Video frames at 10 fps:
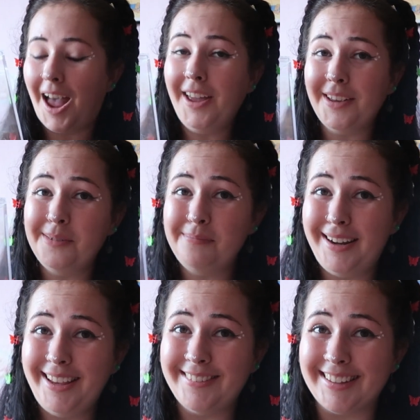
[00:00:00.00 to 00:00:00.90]
I couldn't
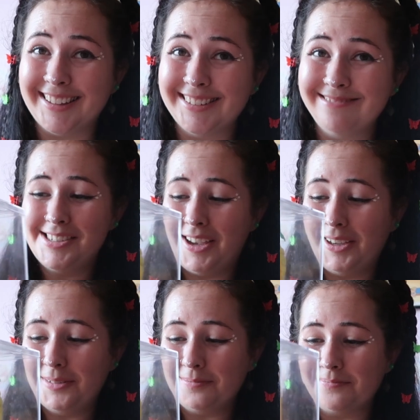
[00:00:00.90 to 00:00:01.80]
believe it.
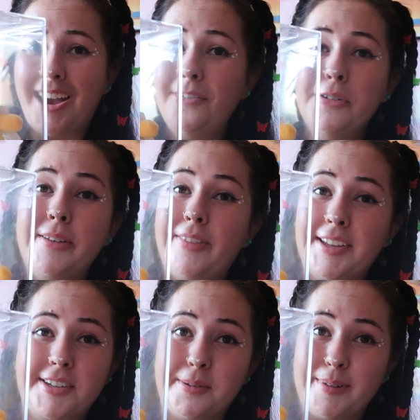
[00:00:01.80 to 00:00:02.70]
So I've already
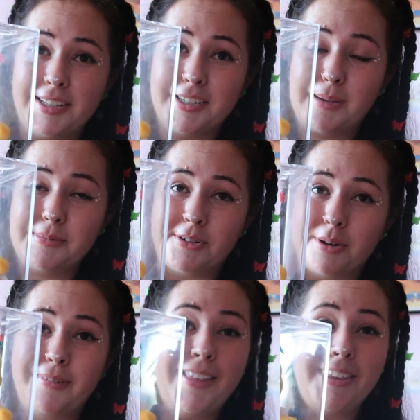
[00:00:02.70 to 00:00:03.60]
thanked her a million times for
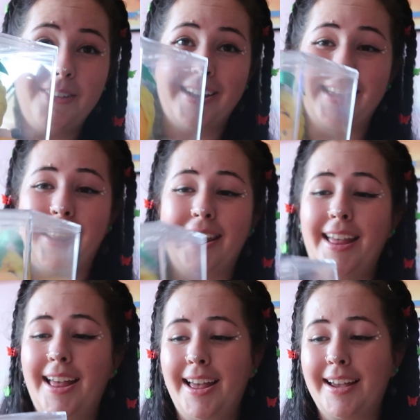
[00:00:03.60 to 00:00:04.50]
it, but thank you again,
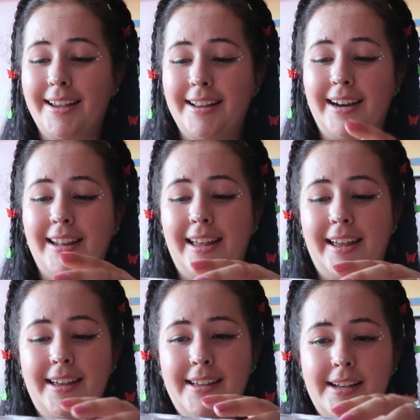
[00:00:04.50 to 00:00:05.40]

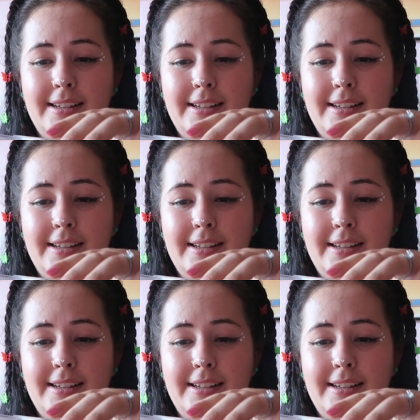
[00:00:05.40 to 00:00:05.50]
Claire.